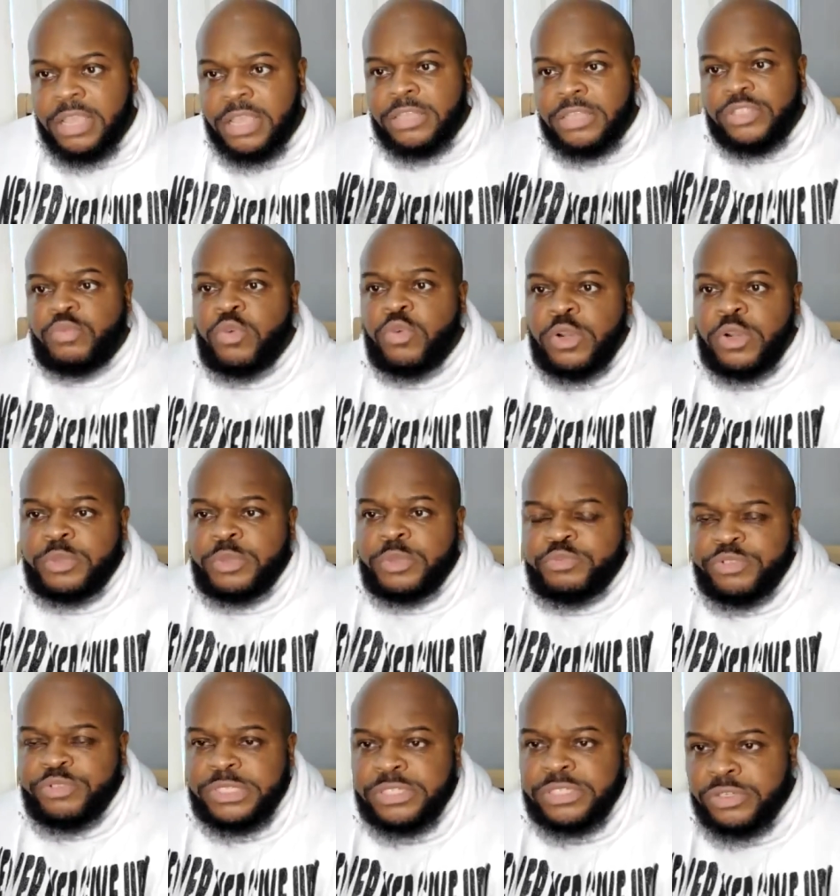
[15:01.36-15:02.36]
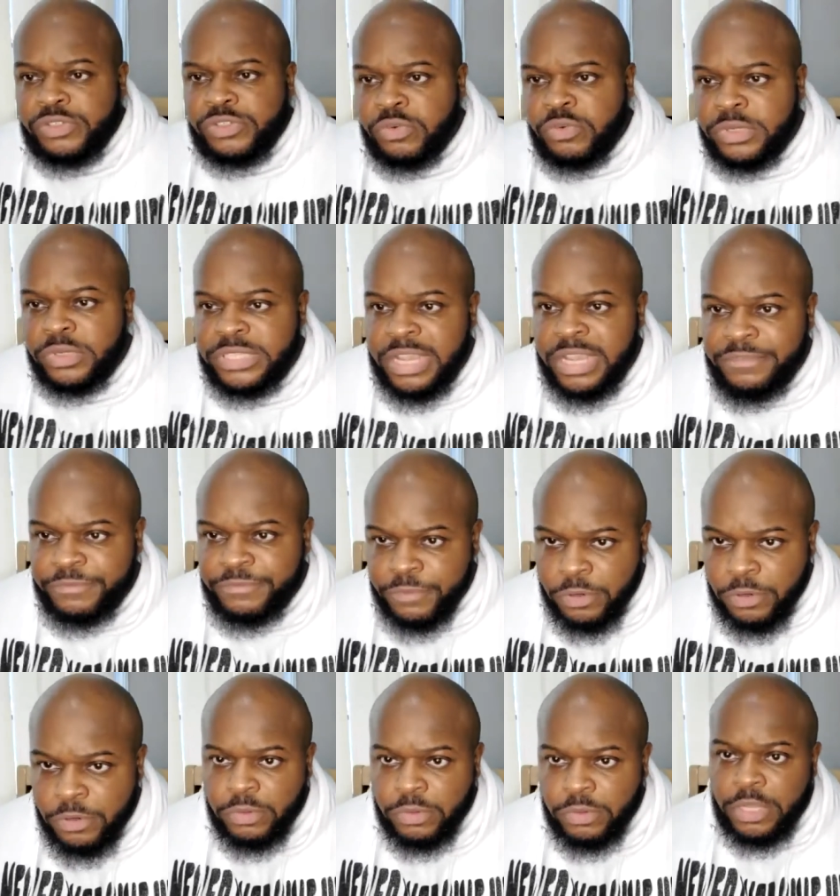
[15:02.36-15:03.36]
toward prisoners on death
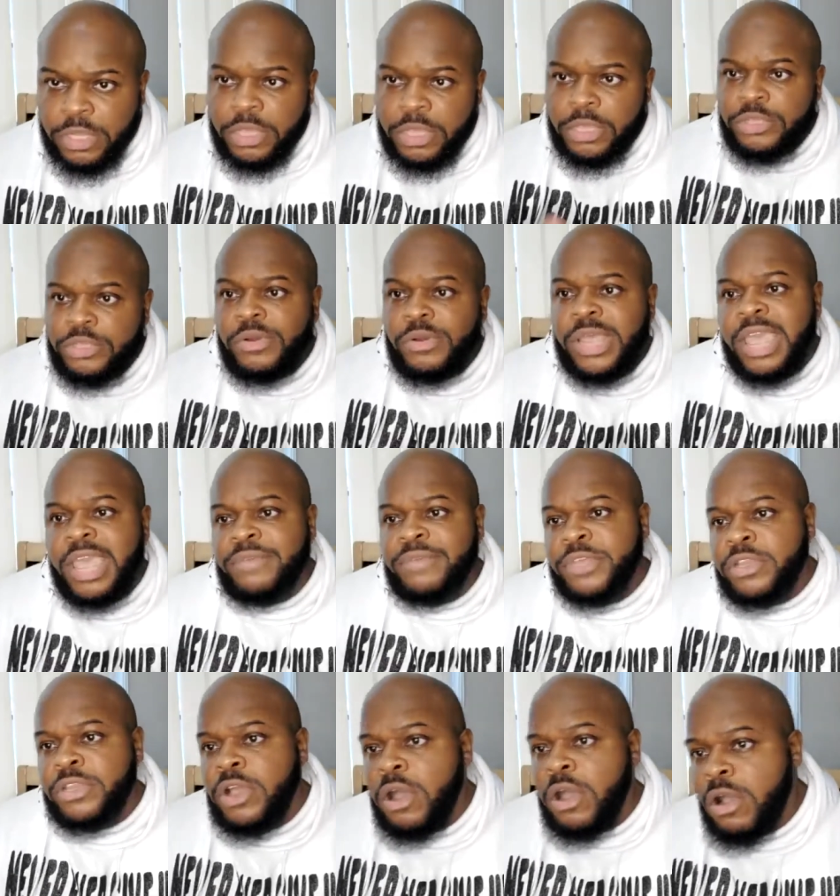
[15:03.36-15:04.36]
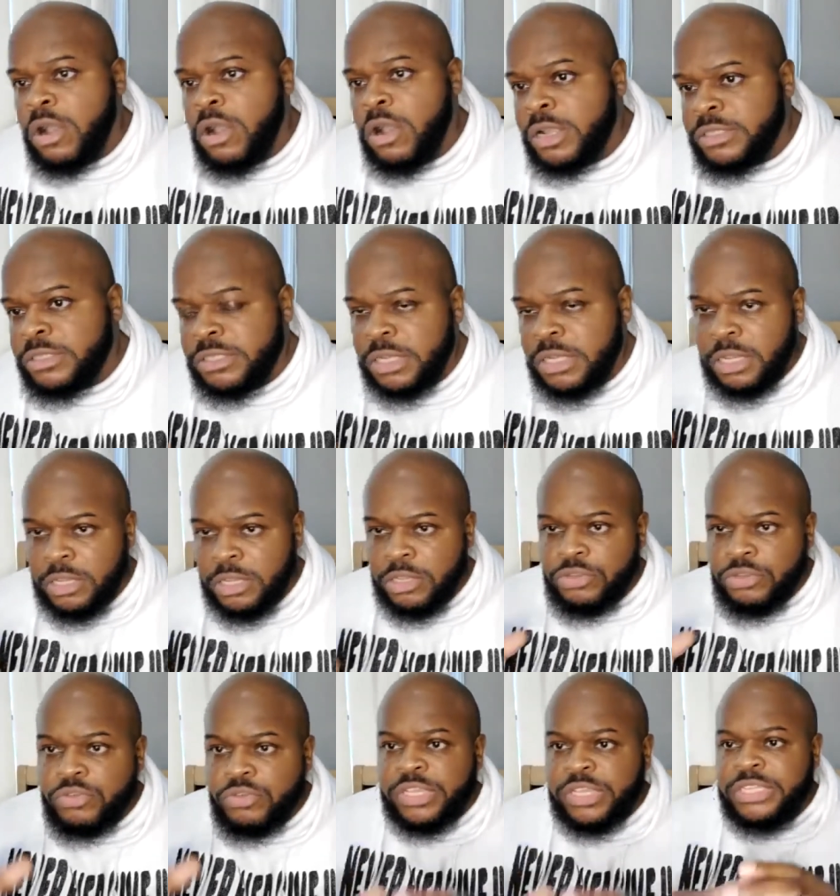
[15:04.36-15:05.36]
row. You'll have the guards
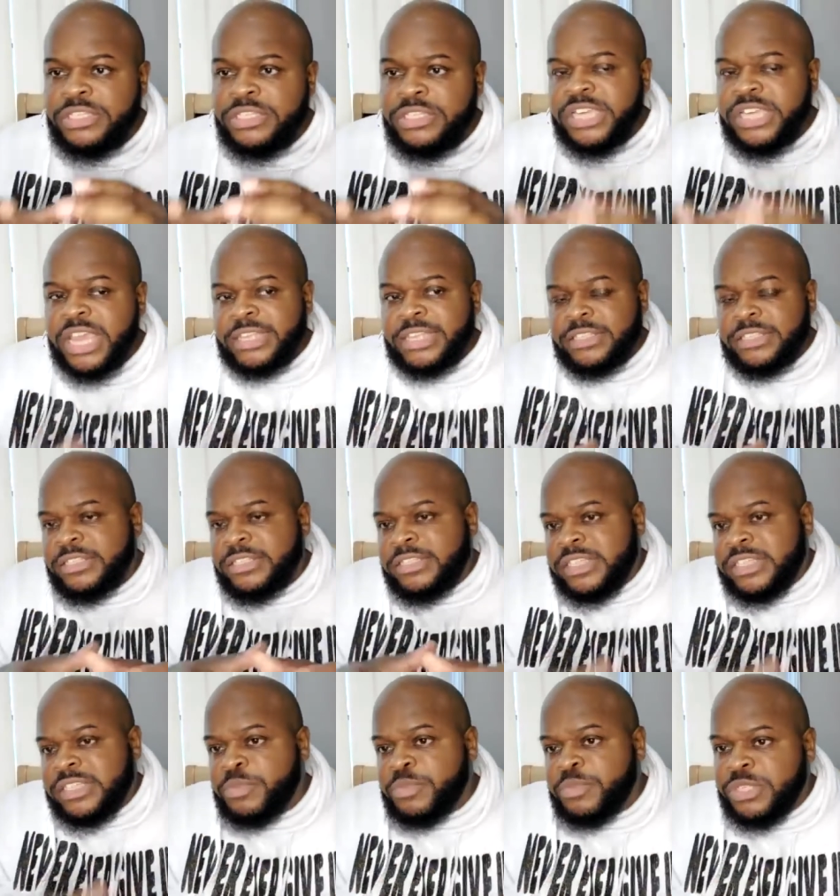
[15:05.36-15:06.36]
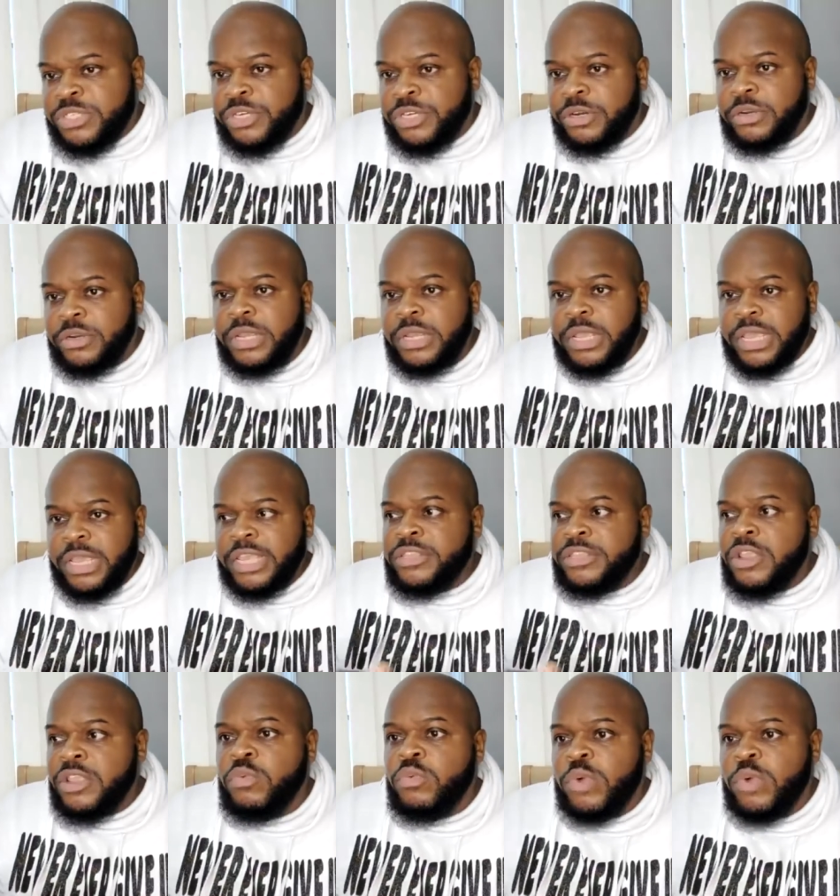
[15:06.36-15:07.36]
you can check the temperature and
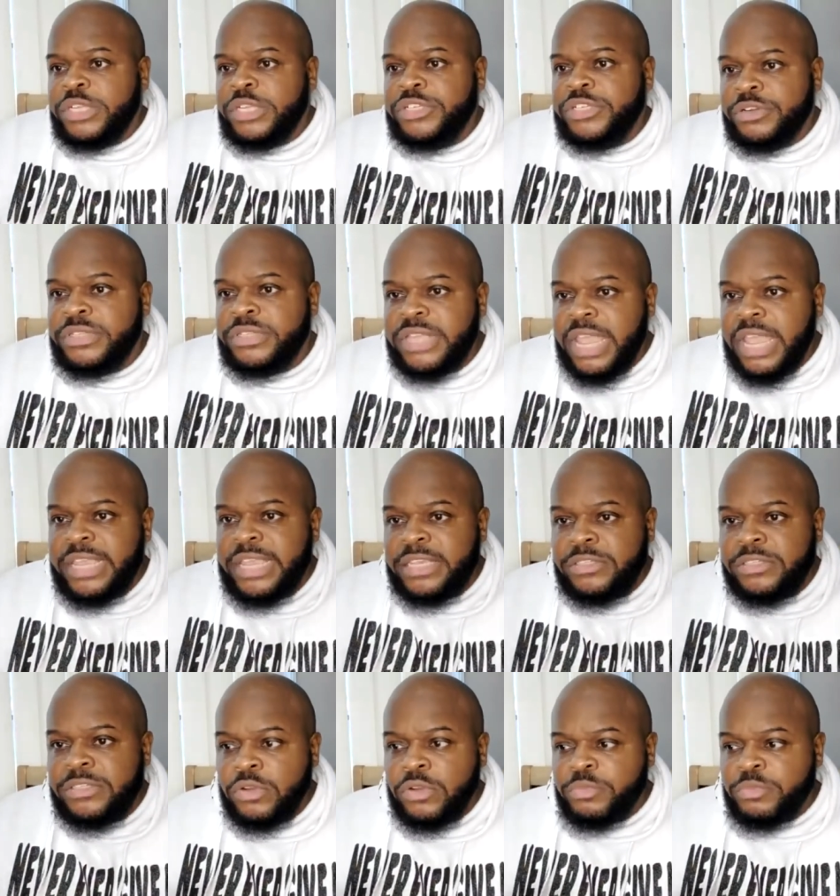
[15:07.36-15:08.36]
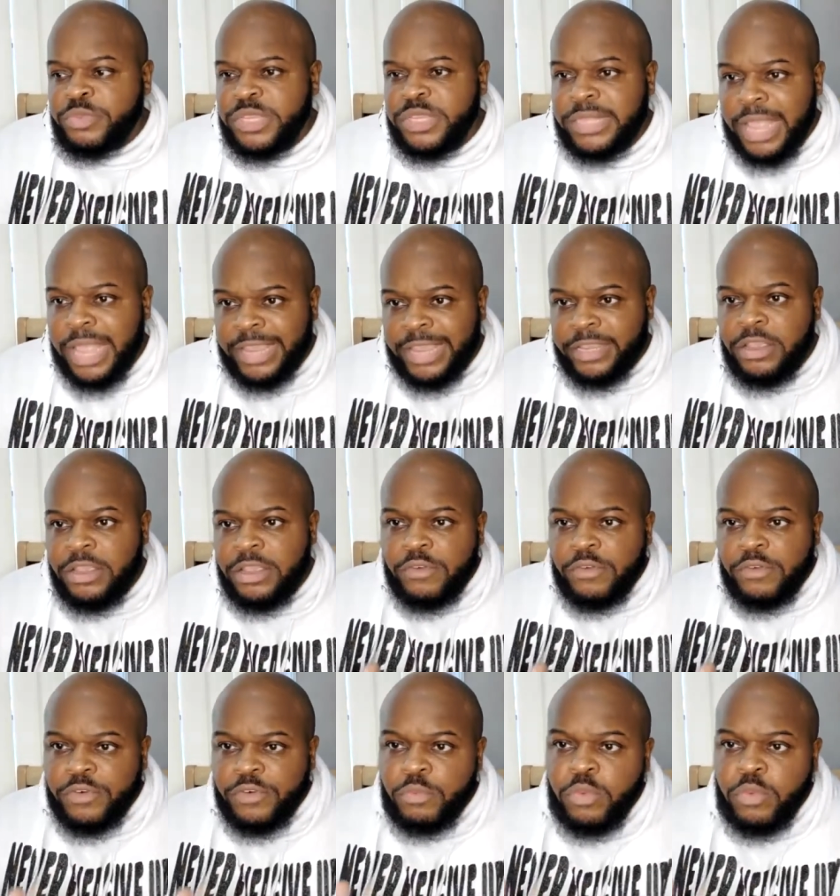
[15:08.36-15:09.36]
know what your day is going to be like
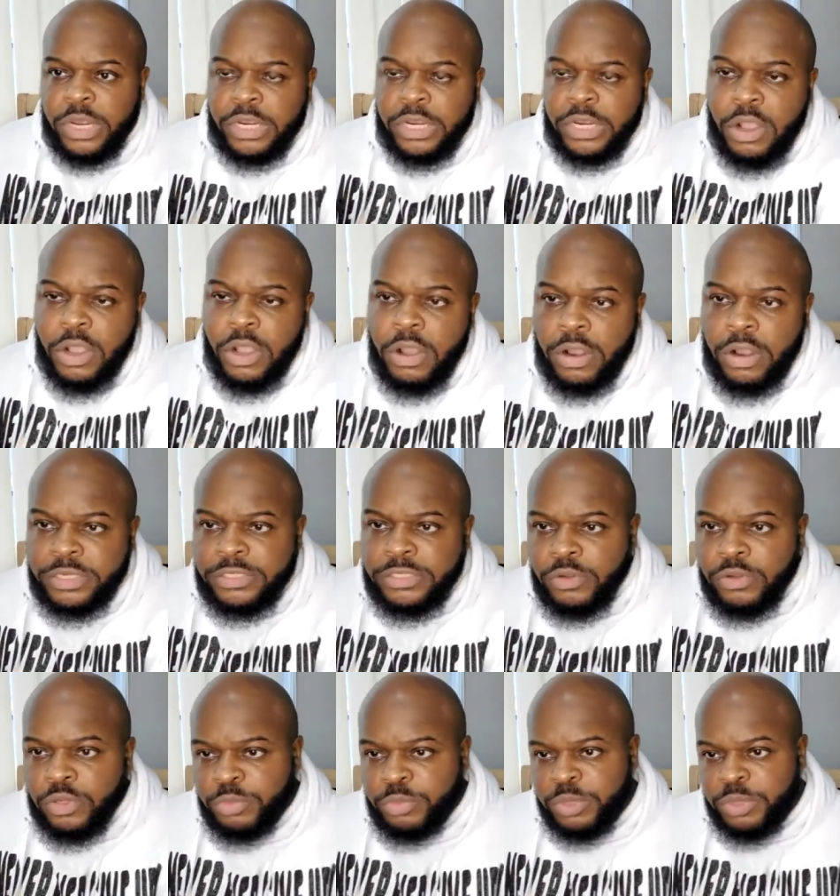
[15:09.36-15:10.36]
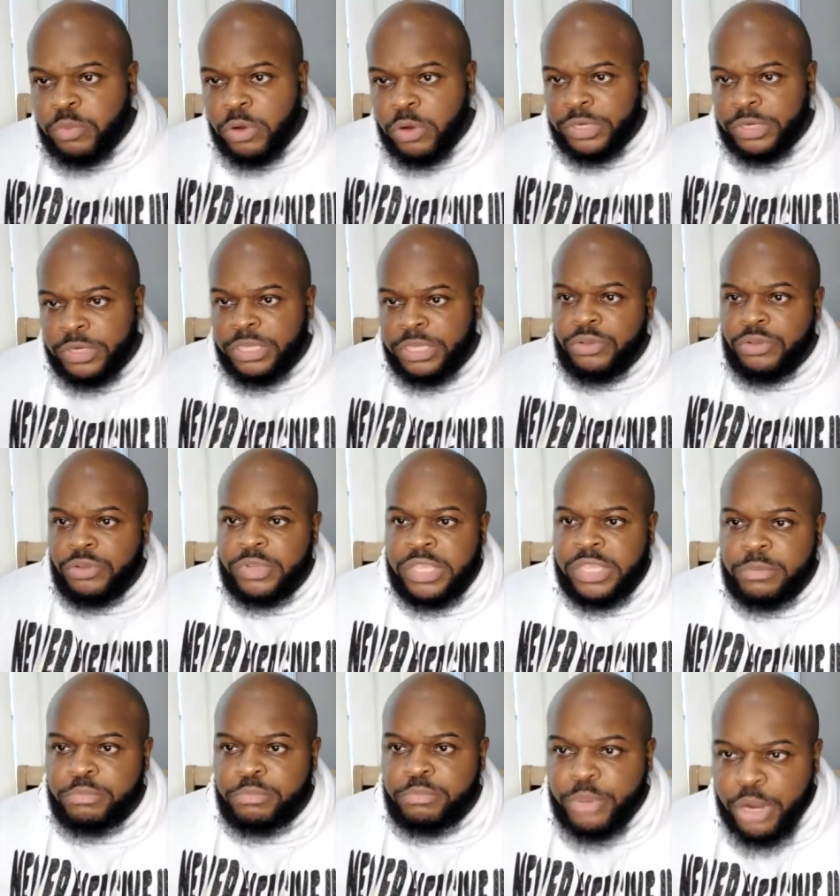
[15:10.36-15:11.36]
from what guard is going to be working. You'll
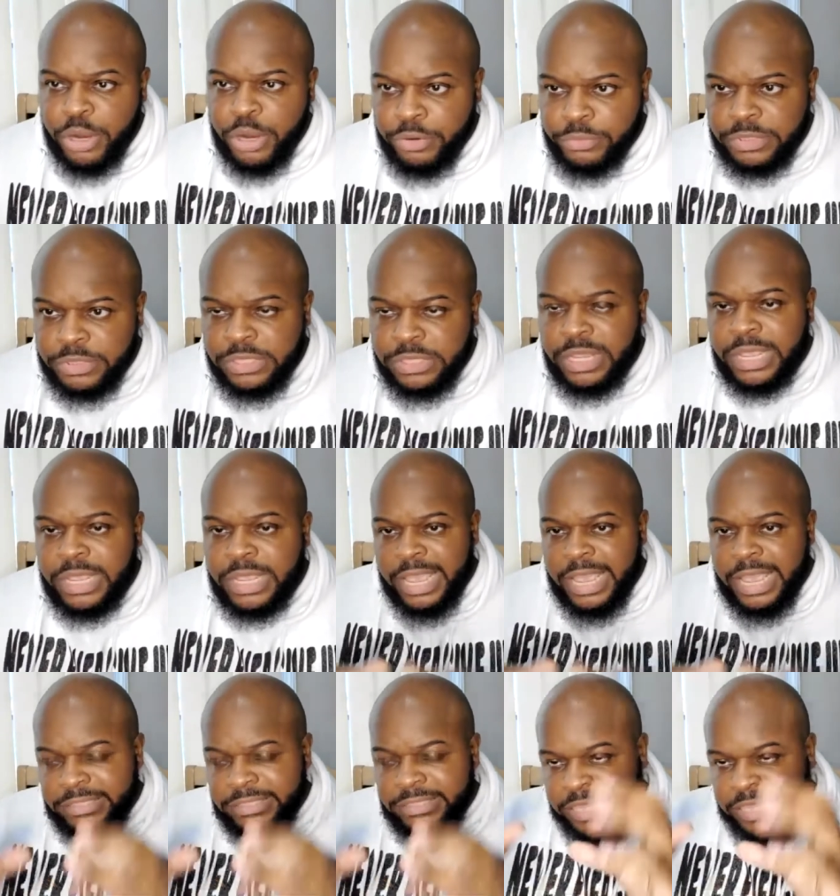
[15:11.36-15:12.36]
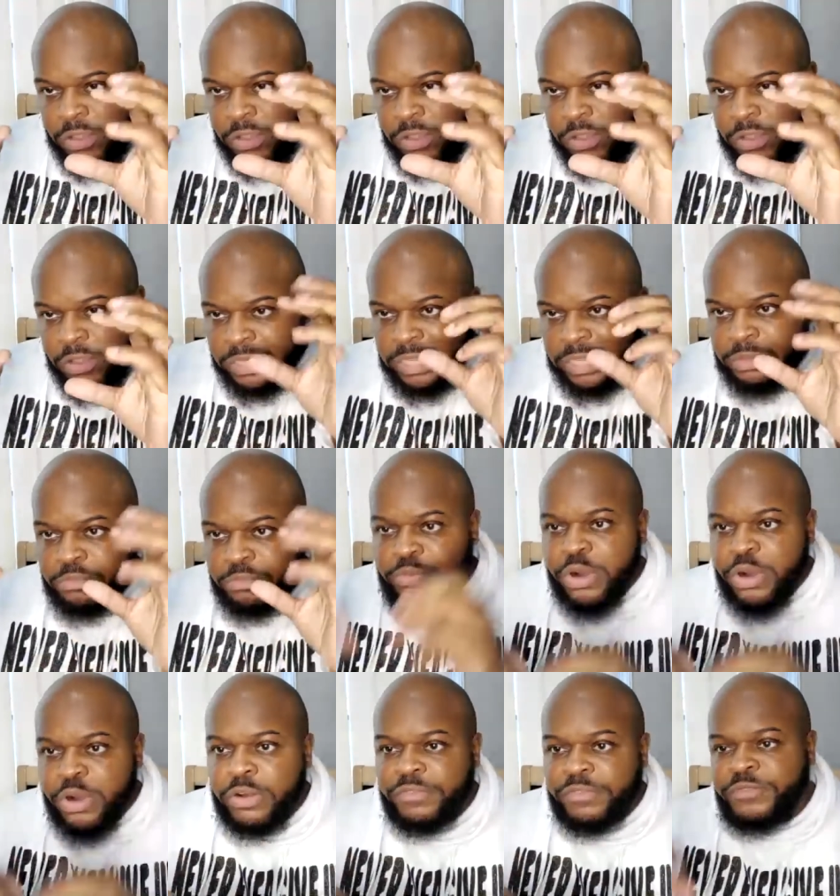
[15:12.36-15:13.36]
get burnt, as they call it, getting
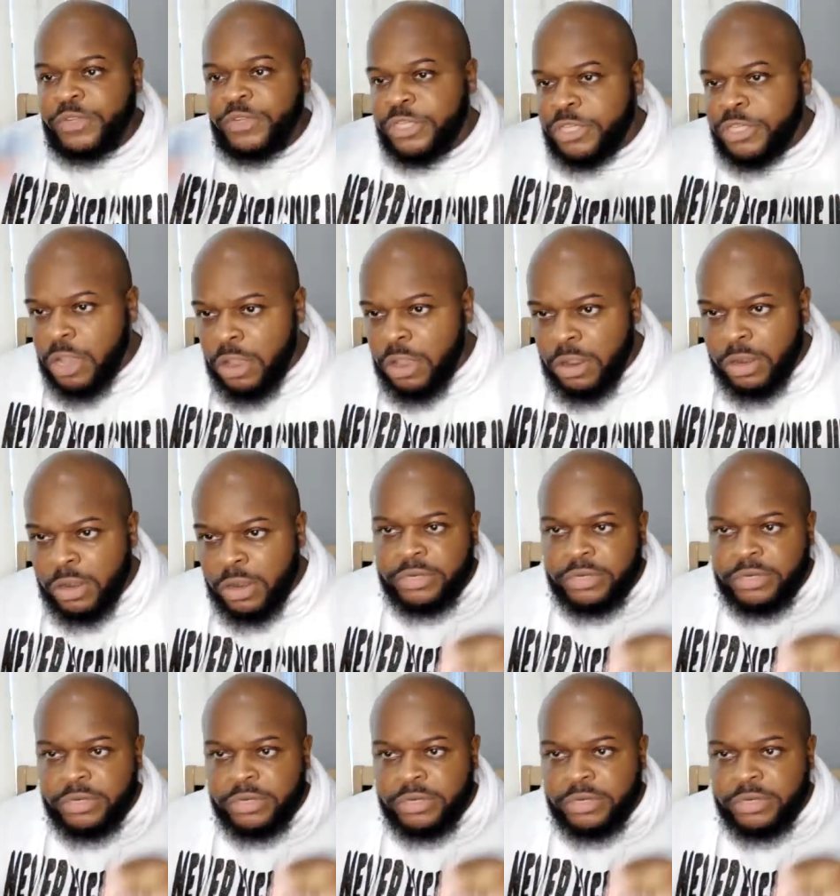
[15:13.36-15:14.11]
burnt for the yard